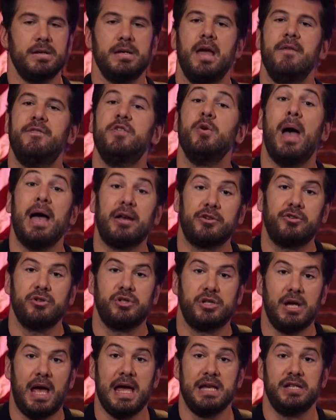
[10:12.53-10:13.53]
If you
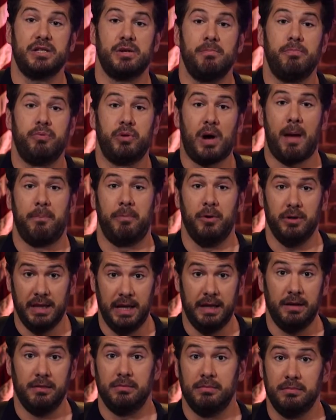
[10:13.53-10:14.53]
exercise
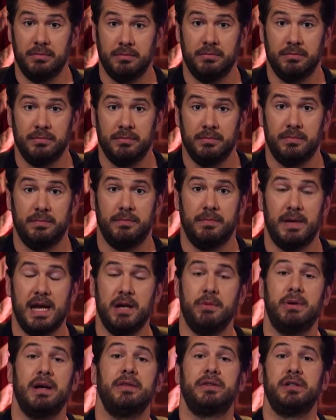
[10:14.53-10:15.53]
properly,
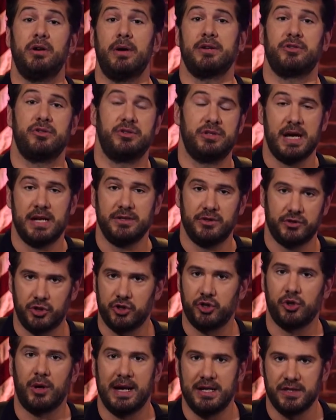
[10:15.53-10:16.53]
anyone out there exercises or
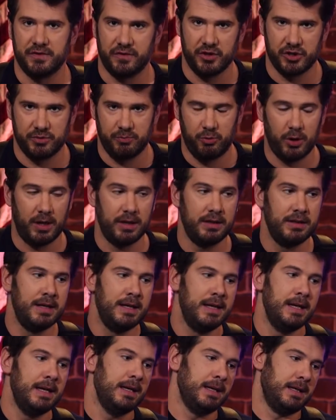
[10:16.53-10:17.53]
trains for a sport,
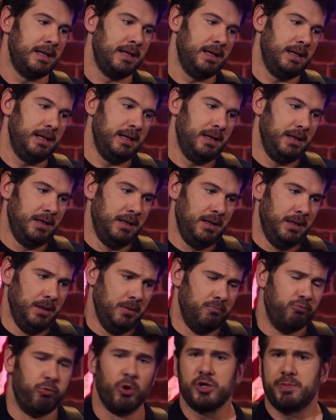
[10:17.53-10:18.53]

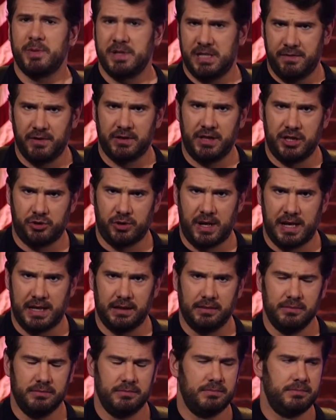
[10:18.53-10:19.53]
more specifically
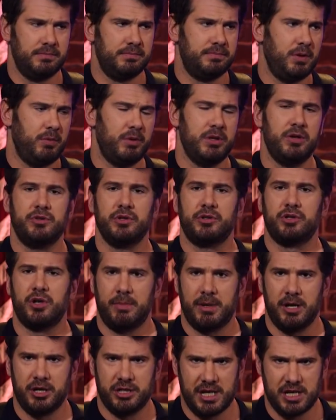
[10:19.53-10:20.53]
training, but we'll use the
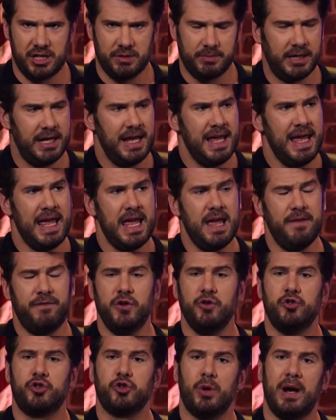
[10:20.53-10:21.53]
term interchangeably.
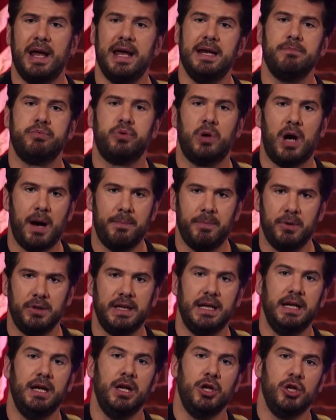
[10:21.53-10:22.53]
If you train
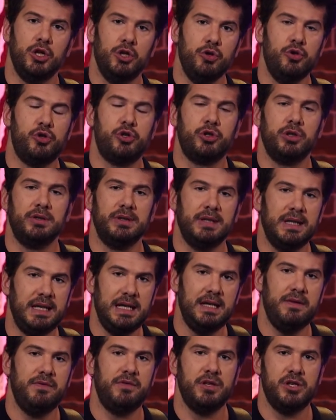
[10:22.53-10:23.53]
properly, you should
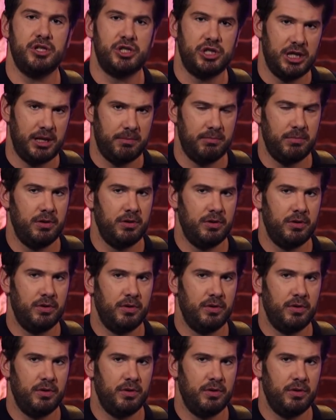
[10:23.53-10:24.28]
leave the gym